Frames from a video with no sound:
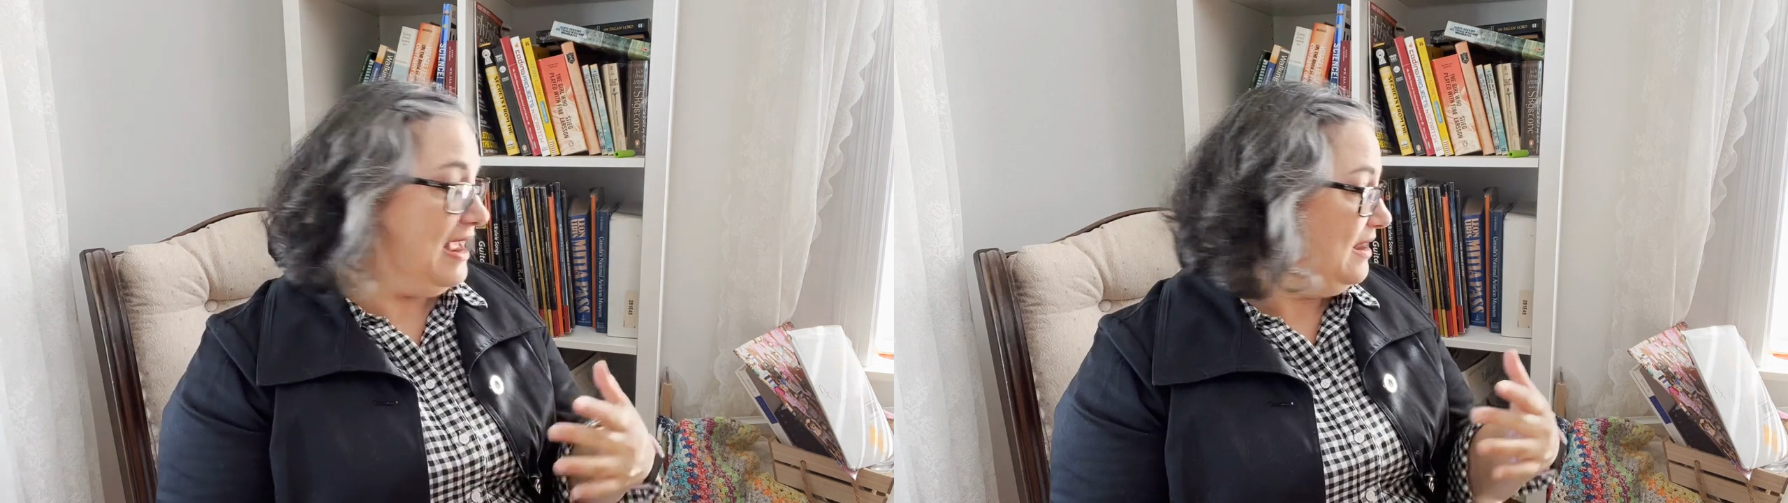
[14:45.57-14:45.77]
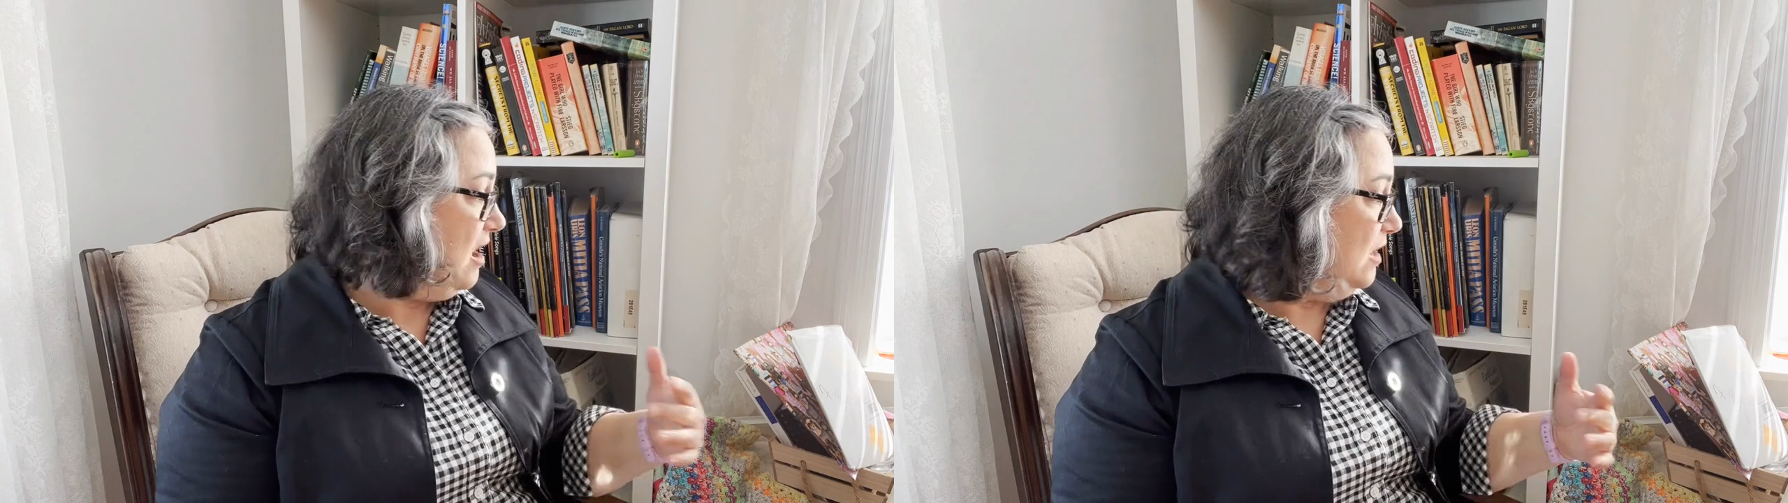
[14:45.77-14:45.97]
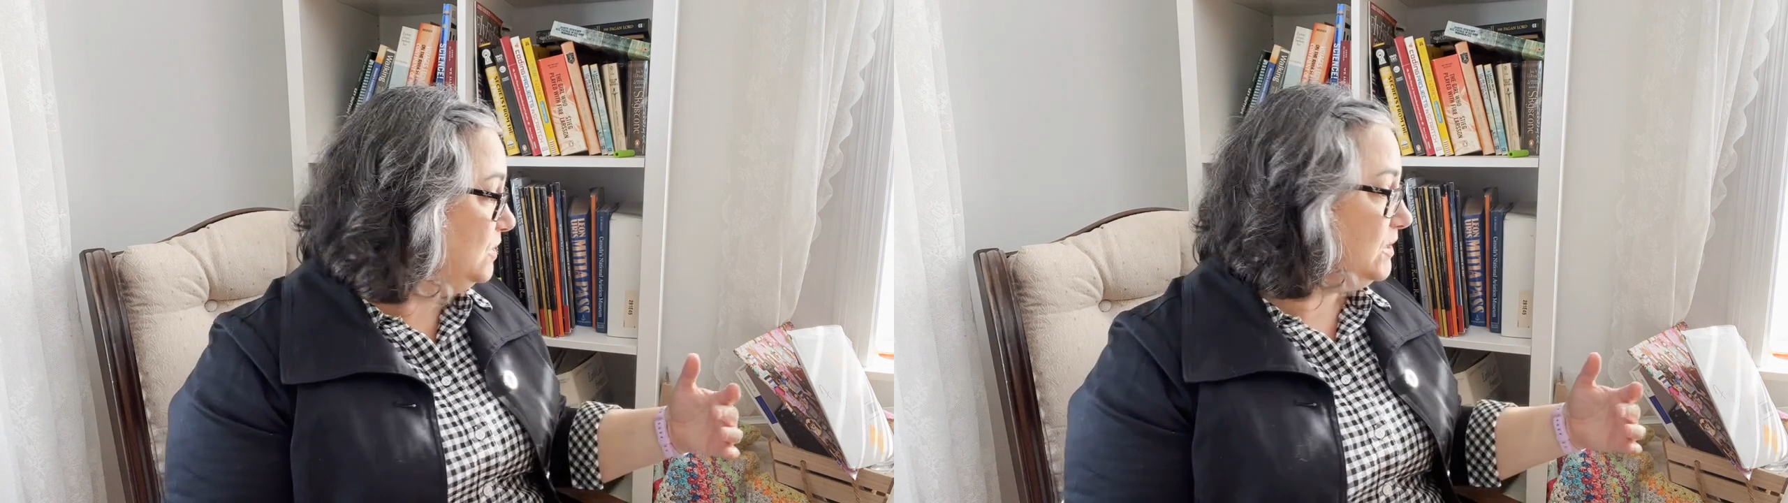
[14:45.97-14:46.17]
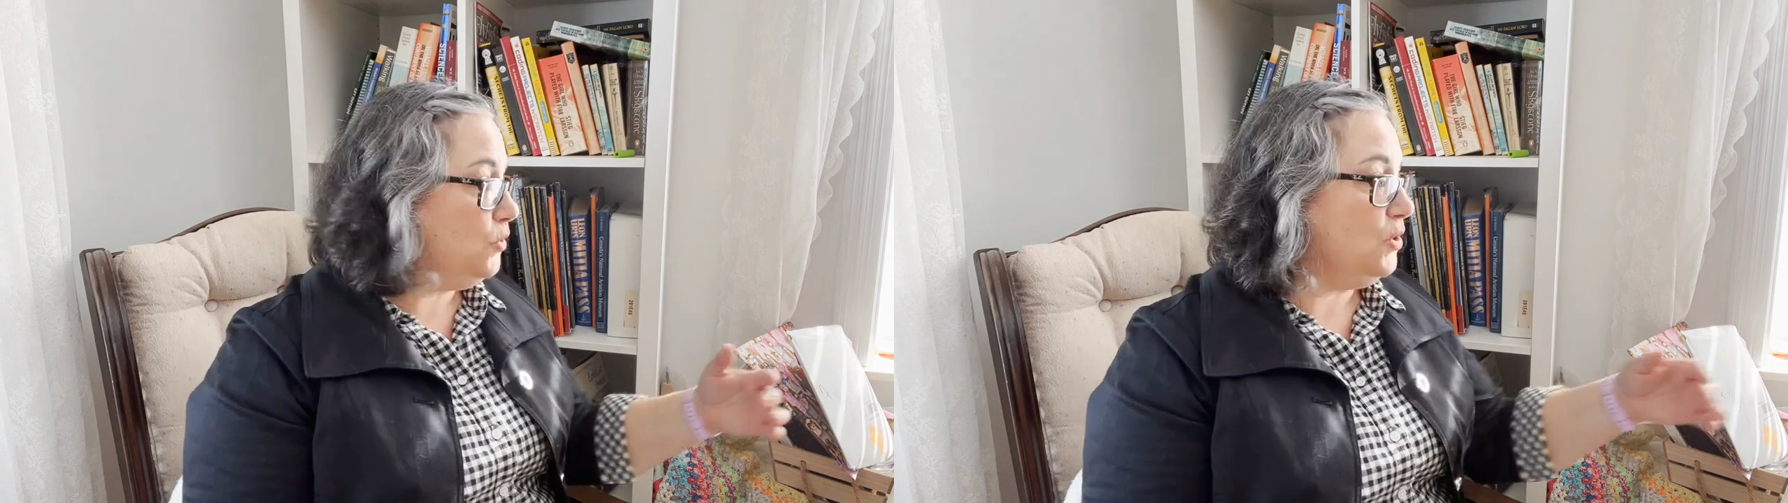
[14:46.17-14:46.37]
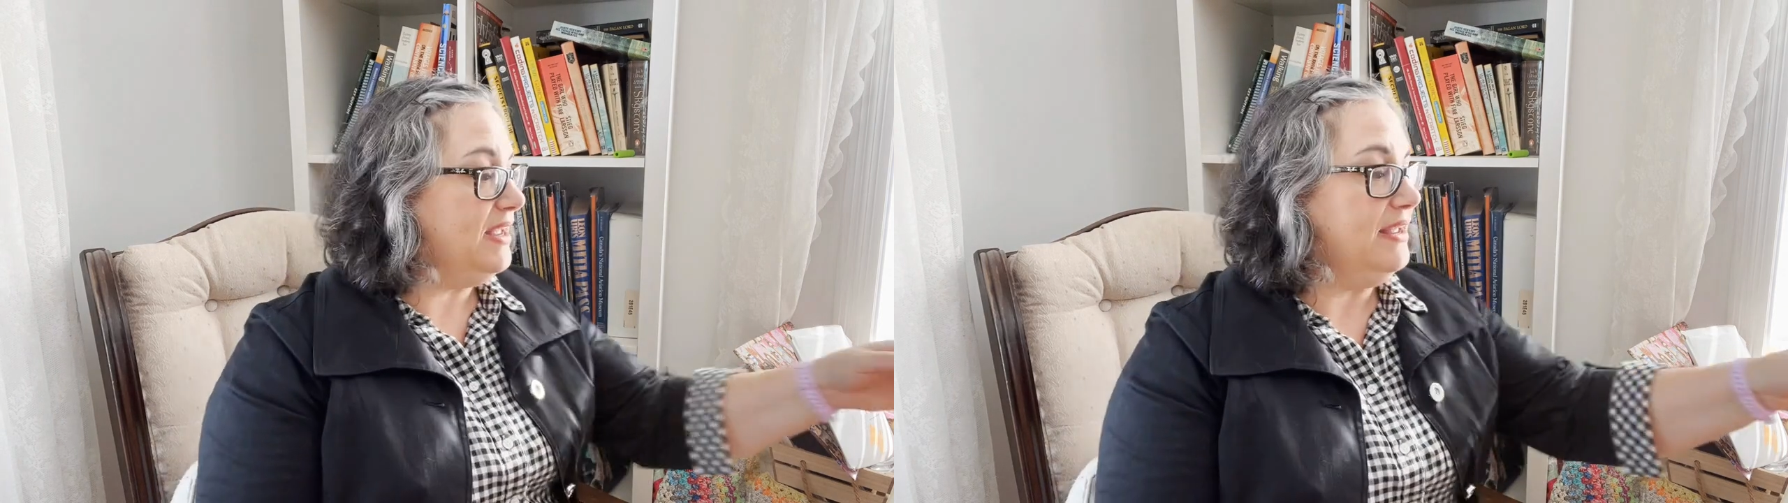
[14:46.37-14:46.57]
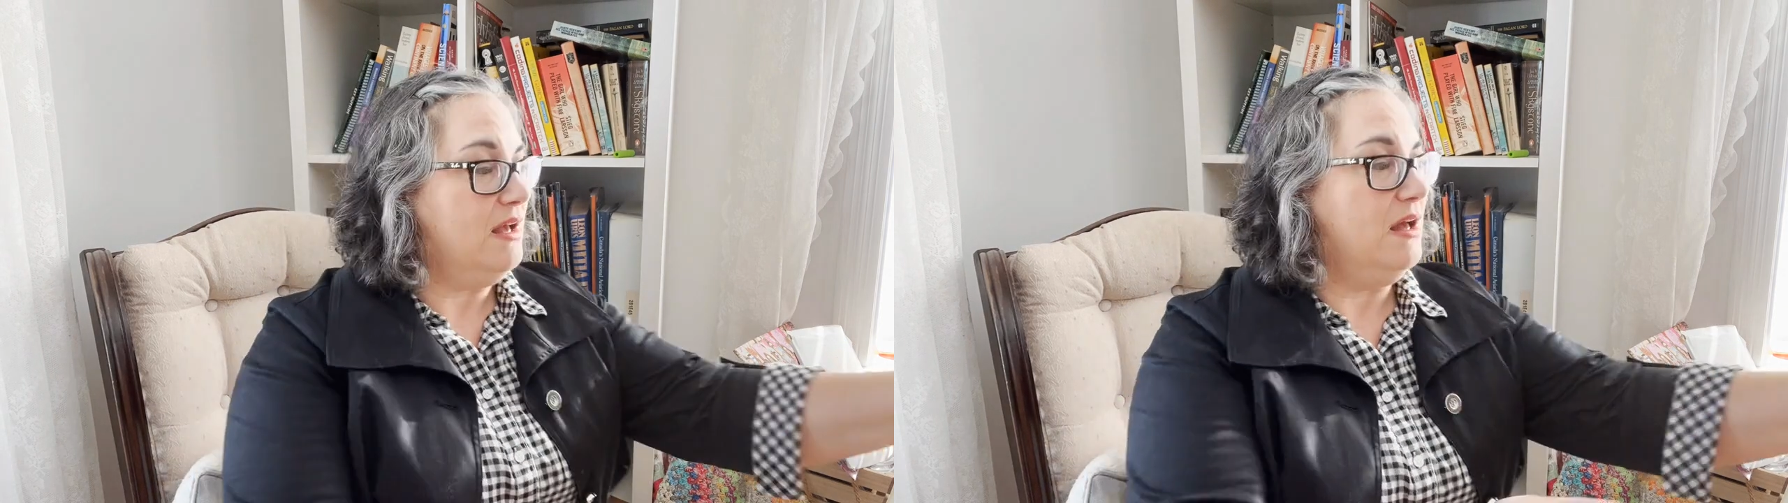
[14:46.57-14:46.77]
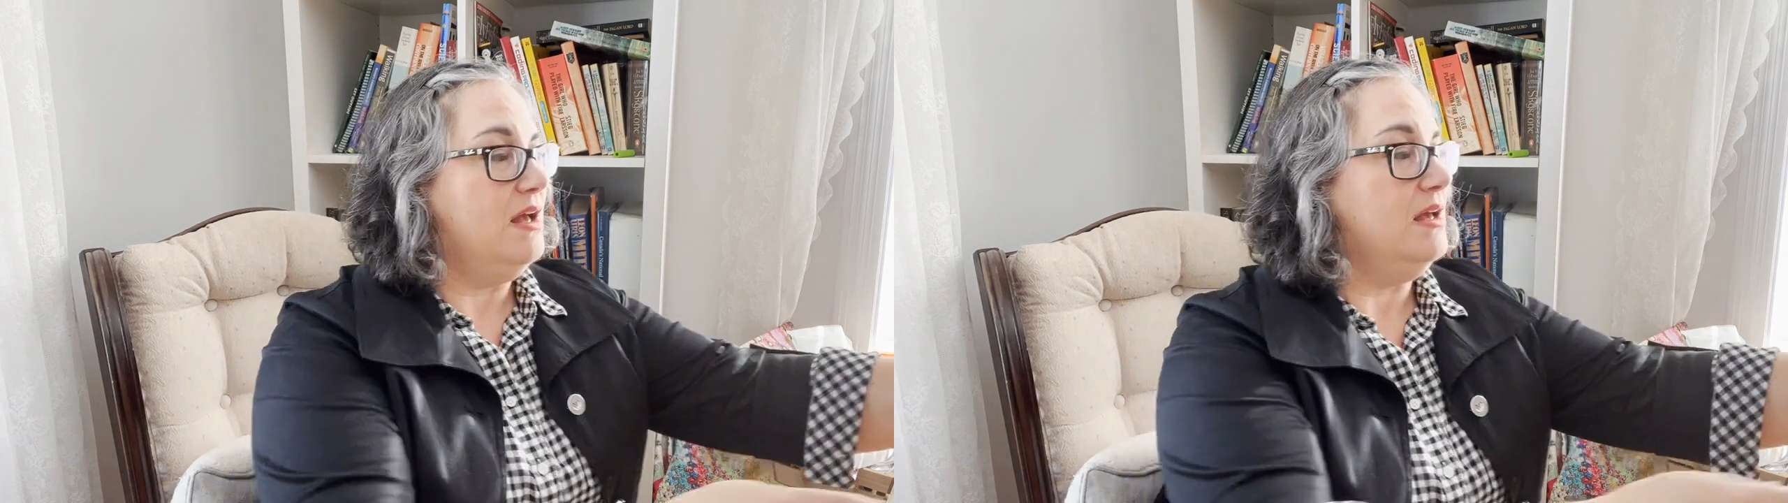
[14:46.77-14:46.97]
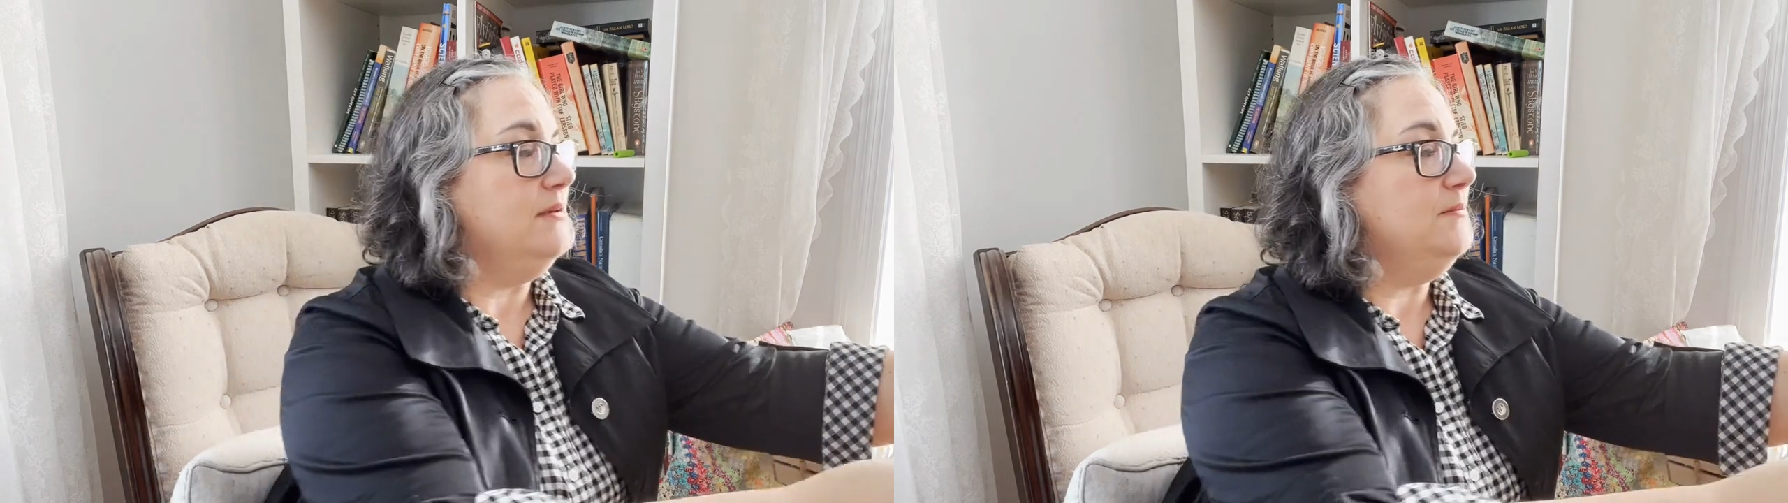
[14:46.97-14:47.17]
And I was working
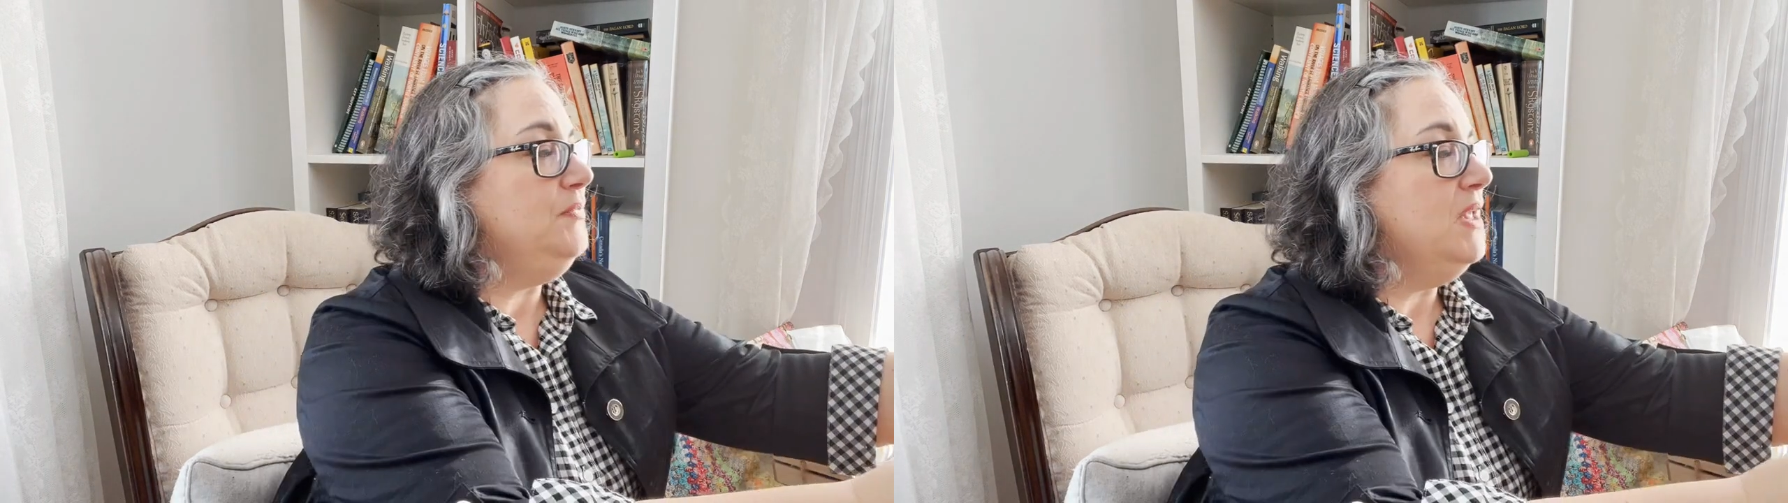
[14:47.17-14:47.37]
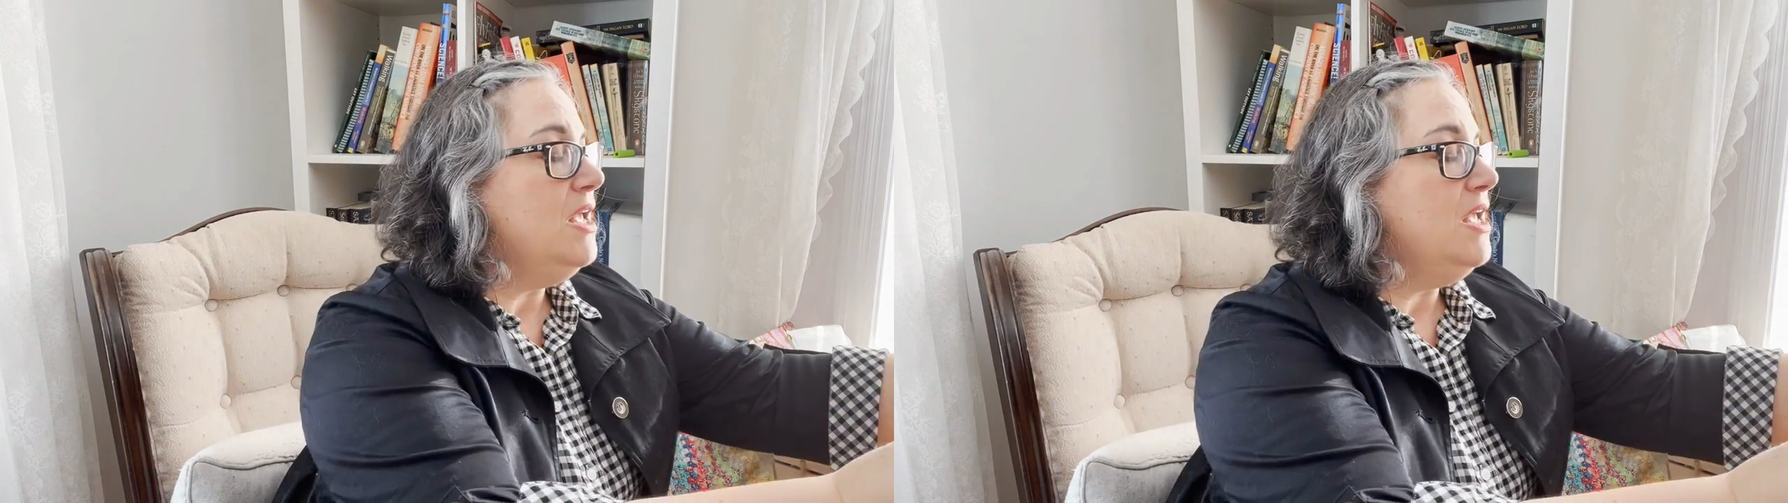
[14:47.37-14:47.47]
on